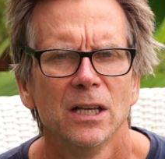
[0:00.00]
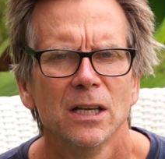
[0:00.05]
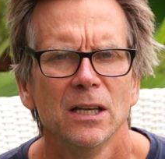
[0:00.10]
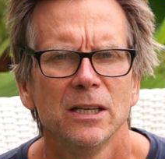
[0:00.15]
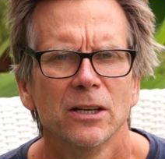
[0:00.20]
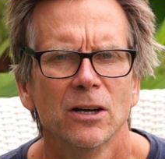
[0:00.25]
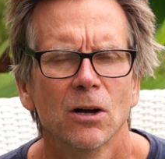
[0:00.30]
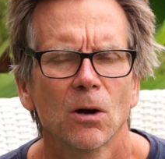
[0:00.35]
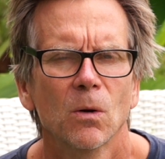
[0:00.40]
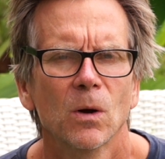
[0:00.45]

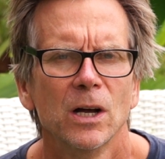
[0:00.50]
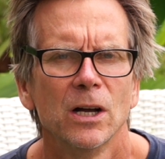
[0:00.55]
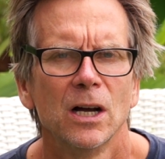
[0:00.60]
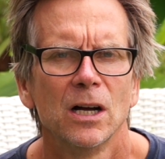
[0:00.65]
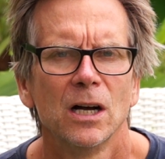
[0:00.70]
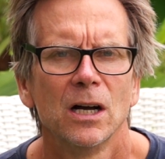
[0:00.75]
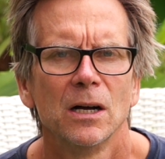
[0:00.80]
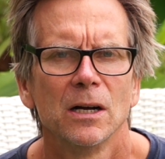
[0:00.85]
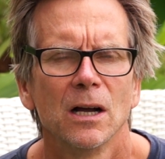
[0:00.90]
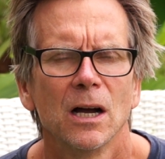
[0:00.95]

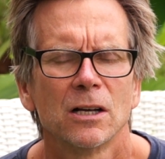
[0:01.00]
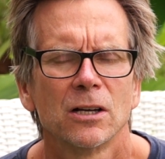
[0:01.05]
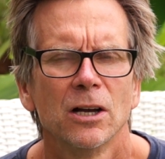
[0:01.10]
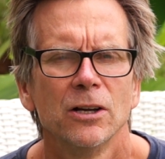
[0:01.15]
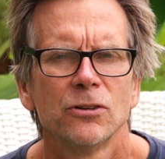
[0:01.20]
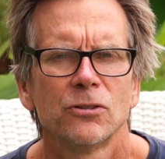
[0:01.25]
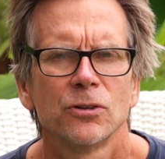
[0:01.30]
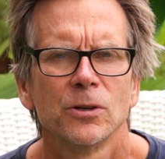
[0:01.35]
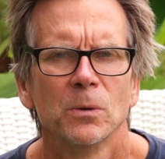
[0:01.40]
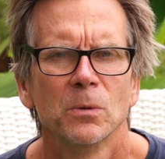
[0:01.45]
A
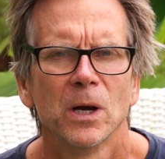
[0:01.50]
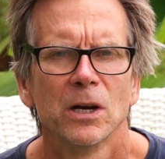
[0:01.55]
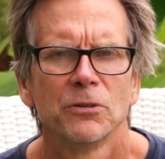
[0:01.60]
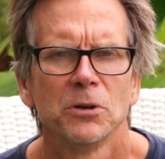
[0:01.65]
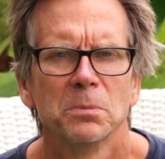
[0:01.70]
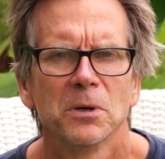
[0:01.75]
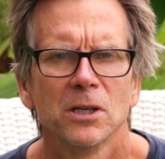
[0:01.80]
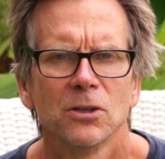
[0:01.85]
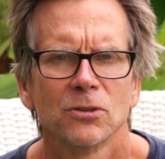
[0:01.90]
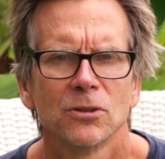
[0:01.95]
country where
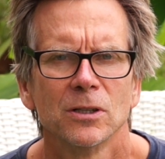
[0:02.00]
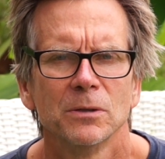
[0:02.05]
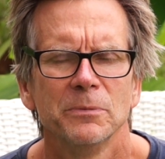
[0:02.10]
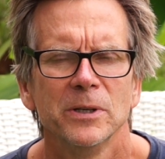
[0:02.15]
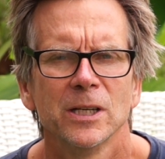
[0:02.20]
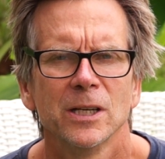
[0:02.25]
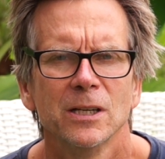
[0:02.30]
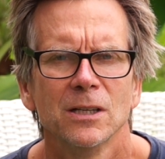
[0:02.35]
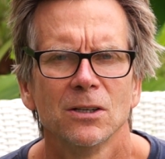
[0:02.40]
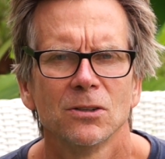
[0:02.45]
everybody's
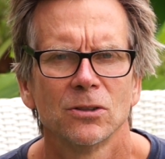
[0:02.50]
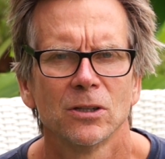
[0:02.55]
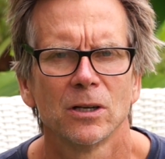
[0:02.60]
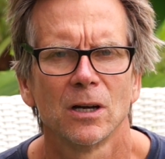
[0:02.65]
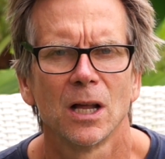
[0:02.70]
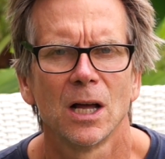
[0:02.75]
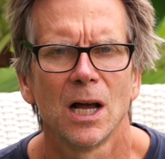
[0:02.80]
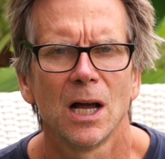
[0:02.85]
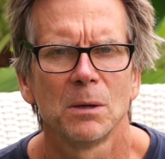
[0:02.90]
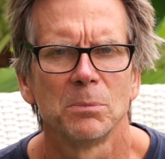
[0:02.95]
living in these
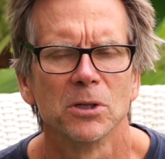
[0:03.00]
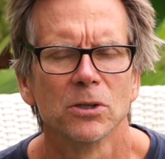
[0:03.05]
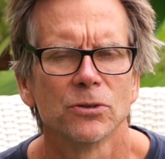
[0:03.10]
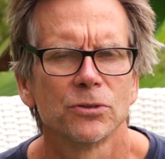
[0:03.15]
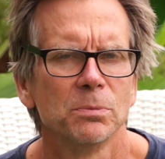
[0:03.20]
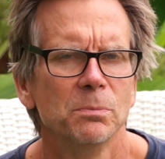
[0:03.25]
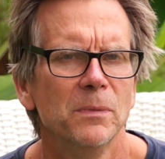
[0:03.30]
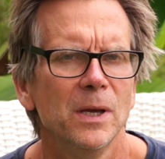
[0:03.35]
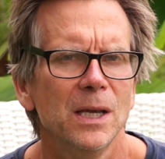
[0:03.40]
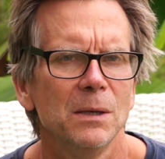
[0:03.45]
little
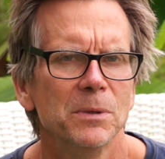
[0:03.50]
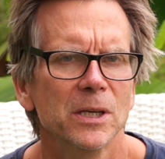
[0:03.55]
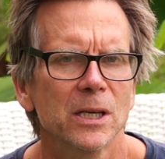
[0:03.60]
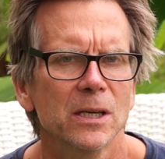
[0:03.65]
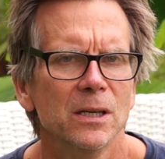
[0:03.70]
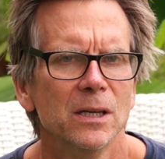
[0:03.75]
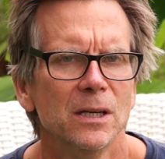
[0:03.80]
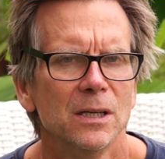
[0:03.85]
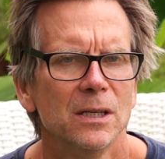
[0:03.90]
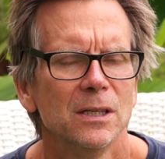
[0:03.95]
hovels,
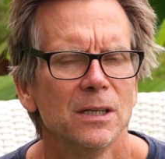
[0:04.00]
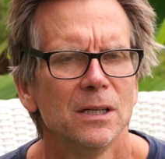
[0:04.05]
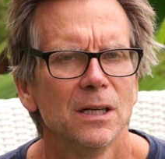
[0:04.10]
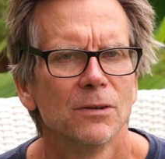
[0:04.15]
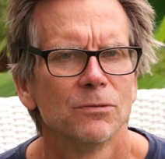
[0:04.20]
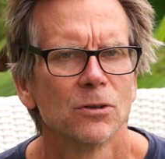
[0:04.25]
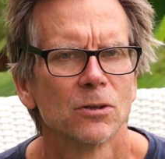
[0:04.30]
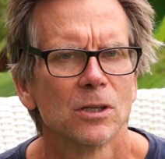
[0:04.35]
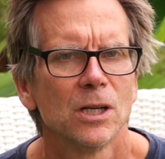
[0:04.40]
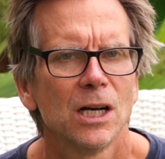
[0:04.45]
maybe,
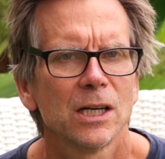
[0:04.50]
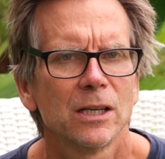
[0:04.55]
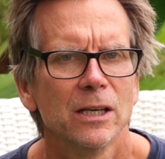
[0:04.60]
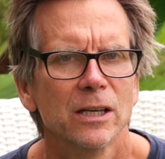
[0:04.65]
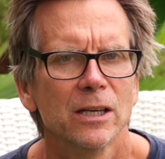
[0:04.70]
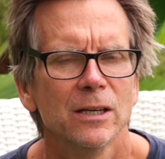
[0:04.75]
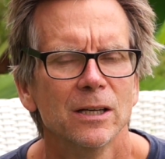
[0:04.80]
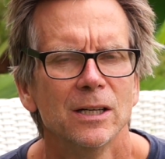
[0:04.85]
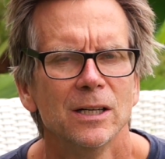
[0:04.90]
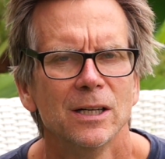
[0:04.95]
if they're lucky,